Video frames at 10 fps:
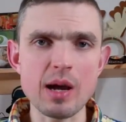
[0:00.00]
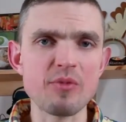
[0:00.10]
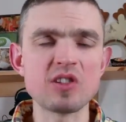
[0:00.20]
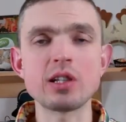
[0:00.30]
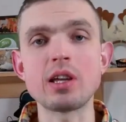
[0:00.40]

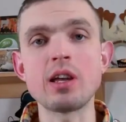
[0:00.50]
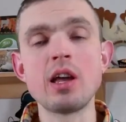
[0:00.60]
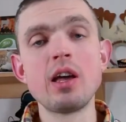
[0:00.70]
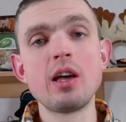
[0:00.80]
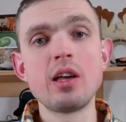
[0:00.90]
Obviously,
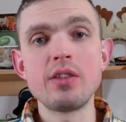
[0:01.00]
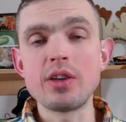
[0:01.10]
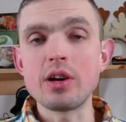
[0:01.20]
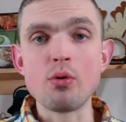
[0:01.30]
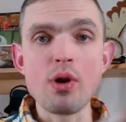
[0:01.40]

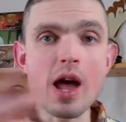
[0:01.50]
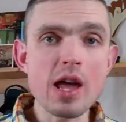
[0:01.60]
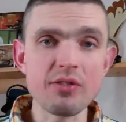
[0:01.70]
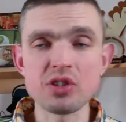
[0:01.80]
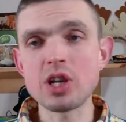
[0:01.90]
the
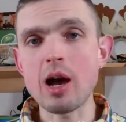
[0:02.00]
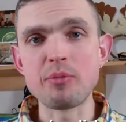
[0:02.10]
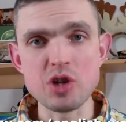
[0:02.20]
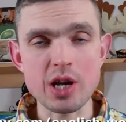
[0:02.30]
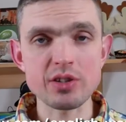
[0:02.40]
array of
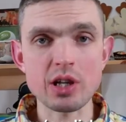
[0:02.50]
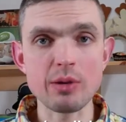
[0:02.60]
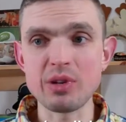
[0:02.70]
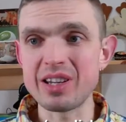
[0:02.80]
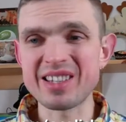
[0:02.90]
subjects that
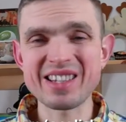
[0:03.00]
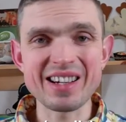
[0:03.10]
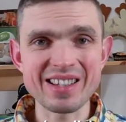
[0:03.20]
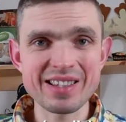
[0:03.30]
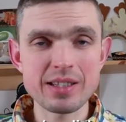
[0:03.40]
can be
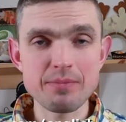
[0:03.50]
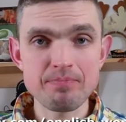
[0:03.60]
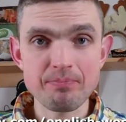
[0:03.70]
discussed